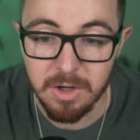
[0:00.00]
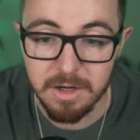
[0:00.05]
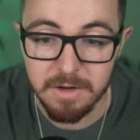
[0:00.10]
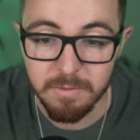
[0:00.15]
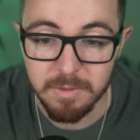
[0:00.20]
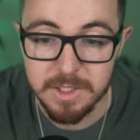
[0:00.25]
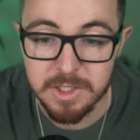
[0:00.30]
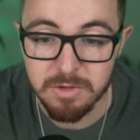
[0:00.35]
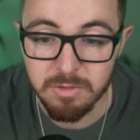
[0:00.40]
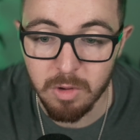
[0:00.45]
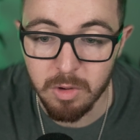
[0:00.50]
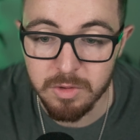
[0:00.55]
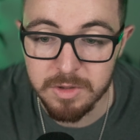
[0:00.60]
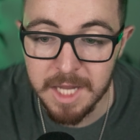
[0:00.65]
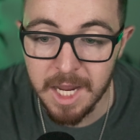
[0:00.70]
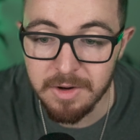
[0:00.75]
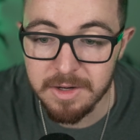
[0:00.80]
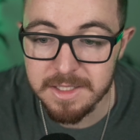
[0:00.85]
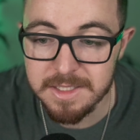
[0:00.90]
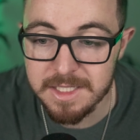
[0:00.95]
And if we scroll
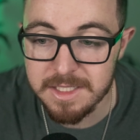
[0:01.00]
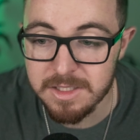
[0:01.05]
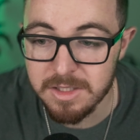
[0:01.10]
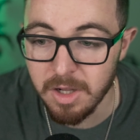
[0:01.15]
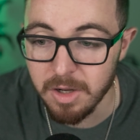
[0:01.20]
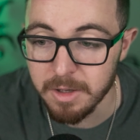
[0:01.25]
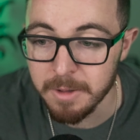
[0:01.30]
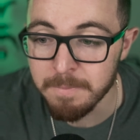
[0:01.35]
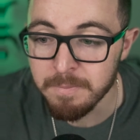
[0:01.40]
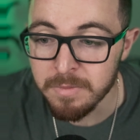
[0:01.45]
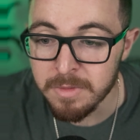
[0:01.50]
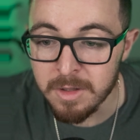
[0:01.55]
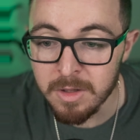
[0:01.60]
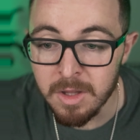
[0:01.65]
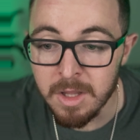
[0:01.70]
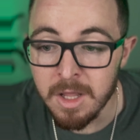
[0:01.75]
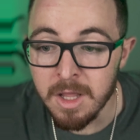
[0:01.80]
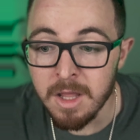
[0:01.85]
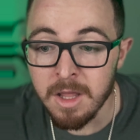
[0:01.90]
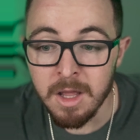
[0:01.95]
down, it says, look,
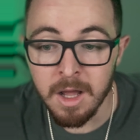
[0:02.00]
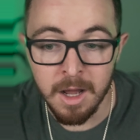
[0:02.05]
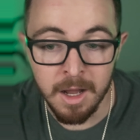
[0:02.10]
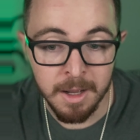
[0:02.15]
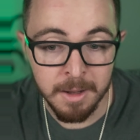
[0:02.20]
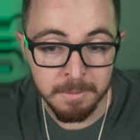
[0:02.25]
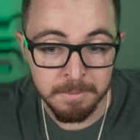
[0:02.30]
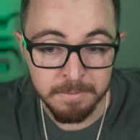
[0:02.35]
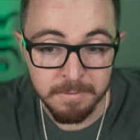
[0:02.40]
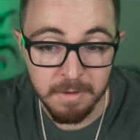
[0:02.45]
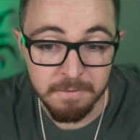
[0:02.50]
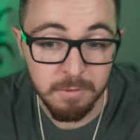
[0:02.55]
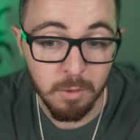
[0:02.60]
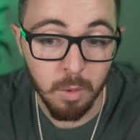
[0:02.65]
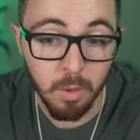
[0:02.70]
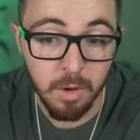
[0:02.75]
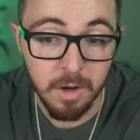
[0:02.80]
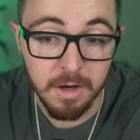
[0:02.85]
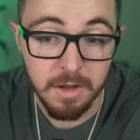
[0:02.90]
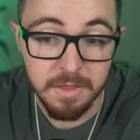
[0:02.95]
um,
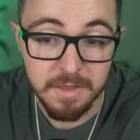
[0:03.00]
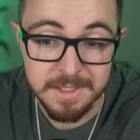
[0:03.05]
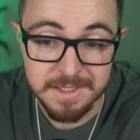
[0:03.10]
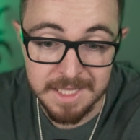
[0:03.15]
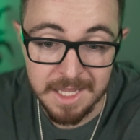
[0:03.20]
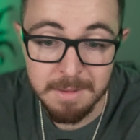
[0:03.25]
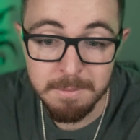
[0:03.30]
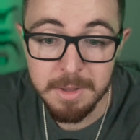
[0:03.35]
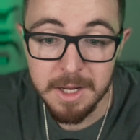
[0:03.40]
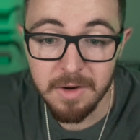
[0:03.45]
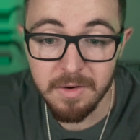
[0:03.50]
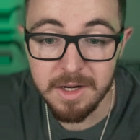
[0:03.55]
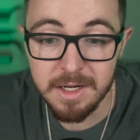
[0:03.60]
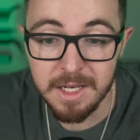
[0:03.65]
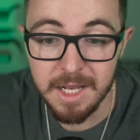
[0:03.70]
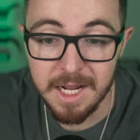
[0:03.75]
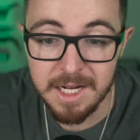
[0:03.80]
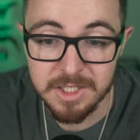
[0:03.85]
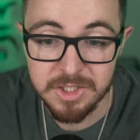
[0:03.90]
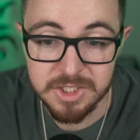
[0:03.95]
for the same period
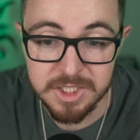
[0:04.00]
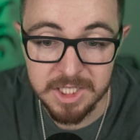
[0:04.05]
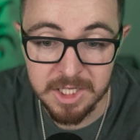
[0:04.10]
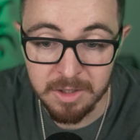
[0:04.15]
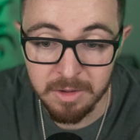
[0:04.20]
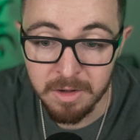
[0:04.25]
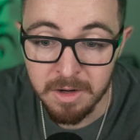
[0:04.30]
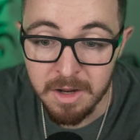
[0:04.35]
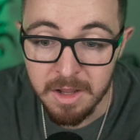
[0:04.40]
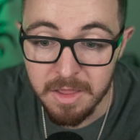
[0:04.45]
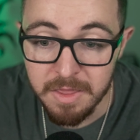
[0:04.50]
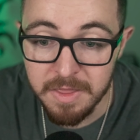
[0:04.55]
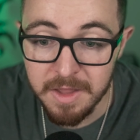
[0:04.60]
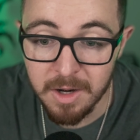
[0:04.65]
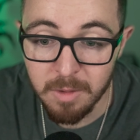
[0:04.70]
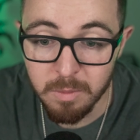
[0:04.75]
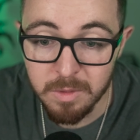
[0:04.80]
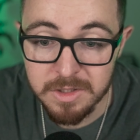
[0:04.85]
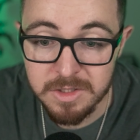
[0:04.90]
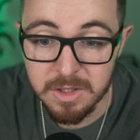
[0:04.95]
last year,
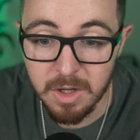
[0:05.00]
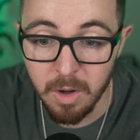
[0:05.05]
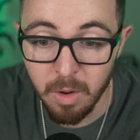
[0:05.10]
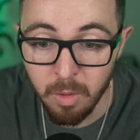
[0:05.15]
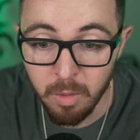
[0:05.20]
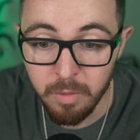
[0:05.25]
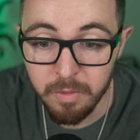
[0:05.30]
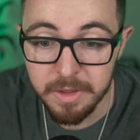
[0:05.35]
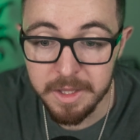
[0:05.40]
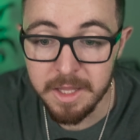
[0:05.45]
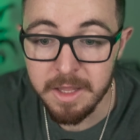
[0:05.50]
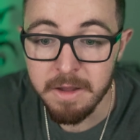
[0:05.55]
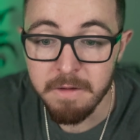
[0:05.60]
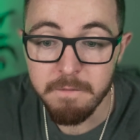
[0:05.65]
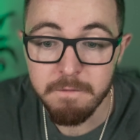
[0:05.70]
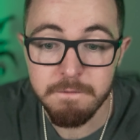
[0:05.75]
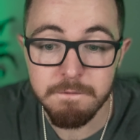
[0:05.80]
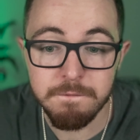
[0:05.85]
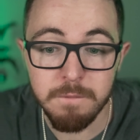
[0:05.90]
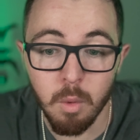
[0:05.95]
there was only
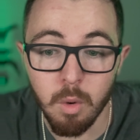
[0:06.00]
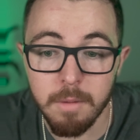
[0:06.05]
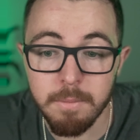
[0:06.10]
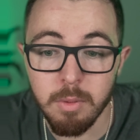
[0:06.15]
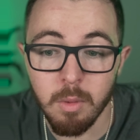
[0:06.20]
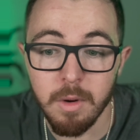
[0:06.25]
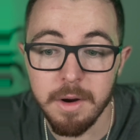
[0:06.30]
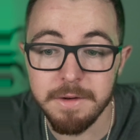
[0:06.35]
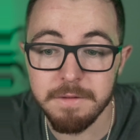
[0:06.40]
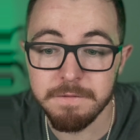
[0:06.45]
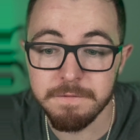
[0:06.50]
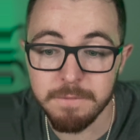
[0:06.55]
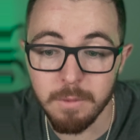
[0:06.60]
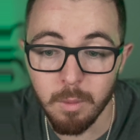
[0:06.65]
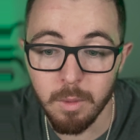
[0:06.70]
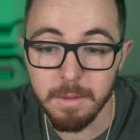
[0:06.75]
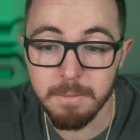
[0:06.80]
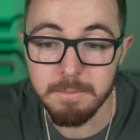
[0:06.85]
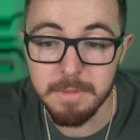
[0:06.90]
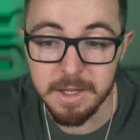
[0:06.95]

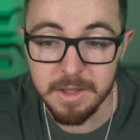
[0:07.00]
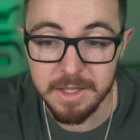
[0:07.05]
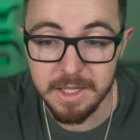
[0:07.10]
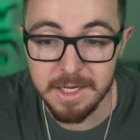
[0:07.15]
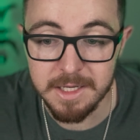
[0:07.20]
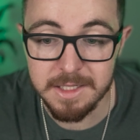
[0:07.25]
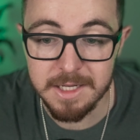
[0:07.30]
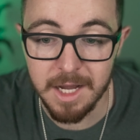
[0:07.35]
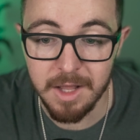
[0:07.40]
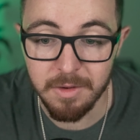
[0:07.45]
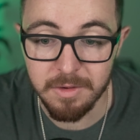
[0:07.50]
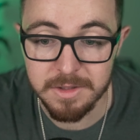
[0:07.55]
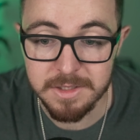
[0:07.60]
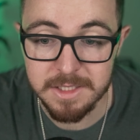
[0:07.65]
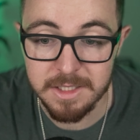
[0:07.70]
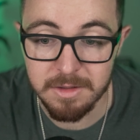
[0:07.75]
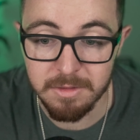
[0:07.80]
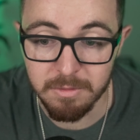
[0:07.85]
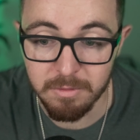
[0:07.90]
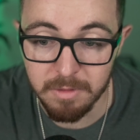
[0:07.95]
$4.4 million
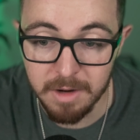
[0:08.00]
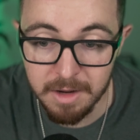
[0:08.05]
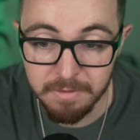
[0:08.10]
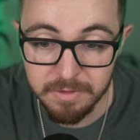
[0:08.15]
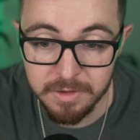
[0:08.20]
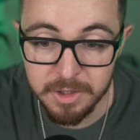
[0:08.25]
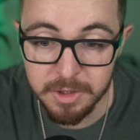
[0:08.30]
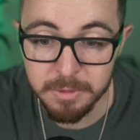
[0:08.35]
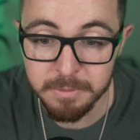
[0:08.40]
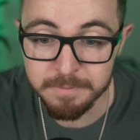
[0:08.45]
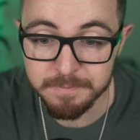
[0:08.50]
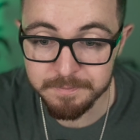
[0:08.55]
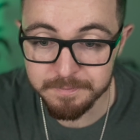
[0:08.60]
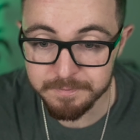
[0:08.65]
in revenue